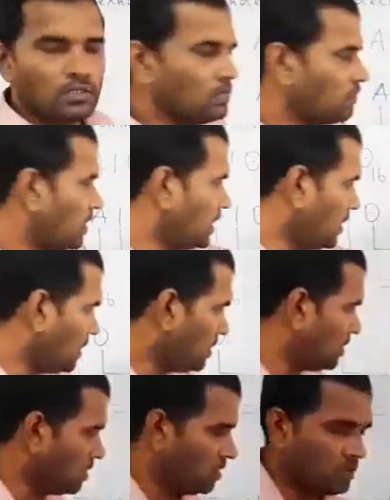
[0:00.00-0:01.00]

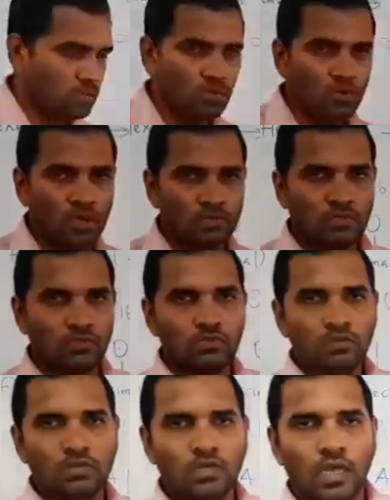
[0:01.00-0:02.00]
Finally, you have
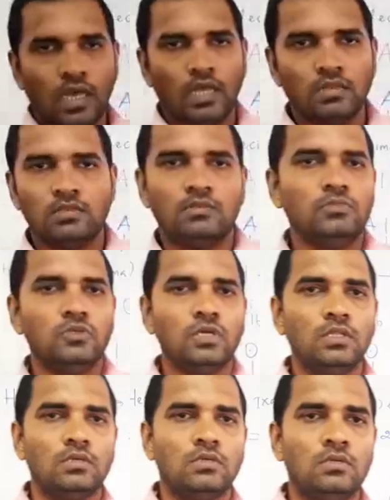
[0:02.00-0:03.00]
to add them
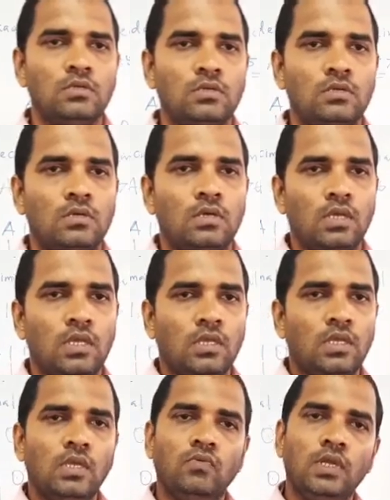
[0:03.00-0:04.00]
together.
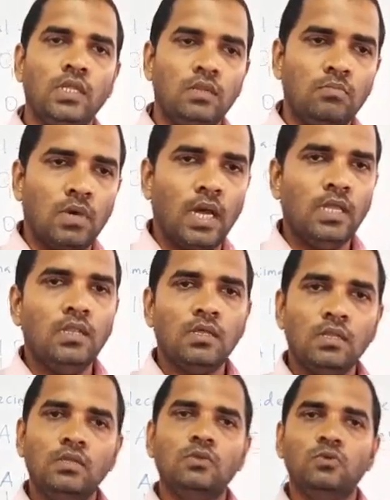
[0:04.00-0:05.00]
Even in
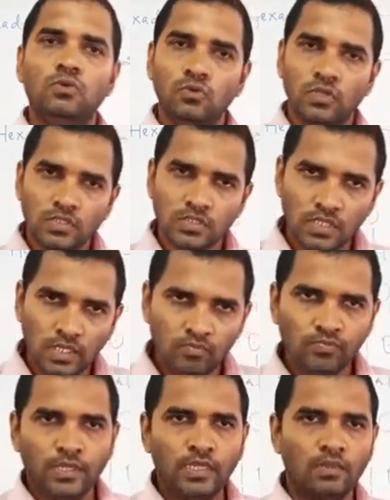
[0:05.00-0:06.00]
binary, you do the
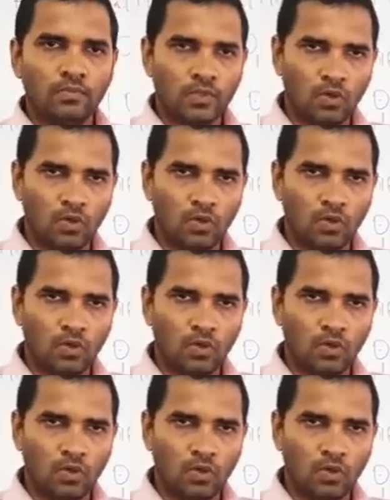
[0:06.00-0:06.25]
same thing.